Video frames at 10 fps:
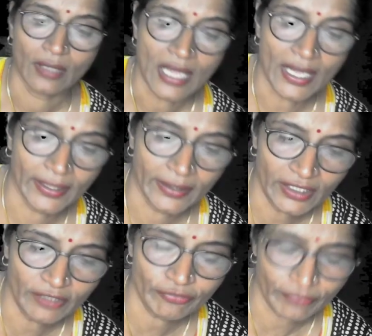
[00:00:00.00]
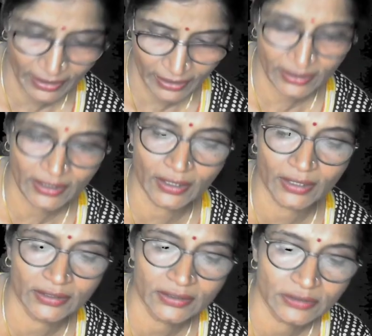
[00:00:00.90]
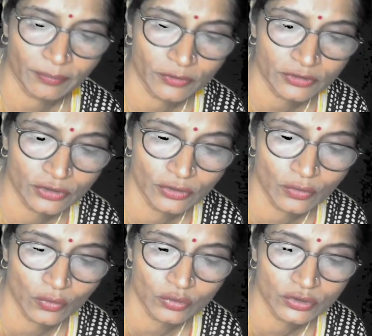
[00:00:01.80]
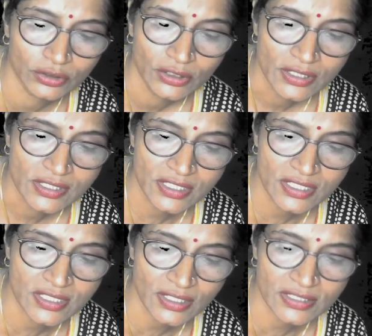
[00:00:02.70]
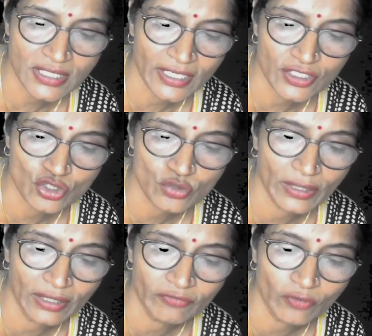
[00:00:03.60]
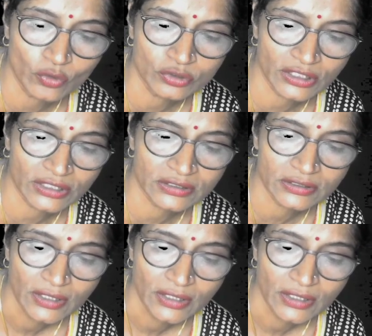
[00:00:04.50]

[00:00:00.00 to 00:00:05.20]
And if any other, suppose glucose, C6H12O6.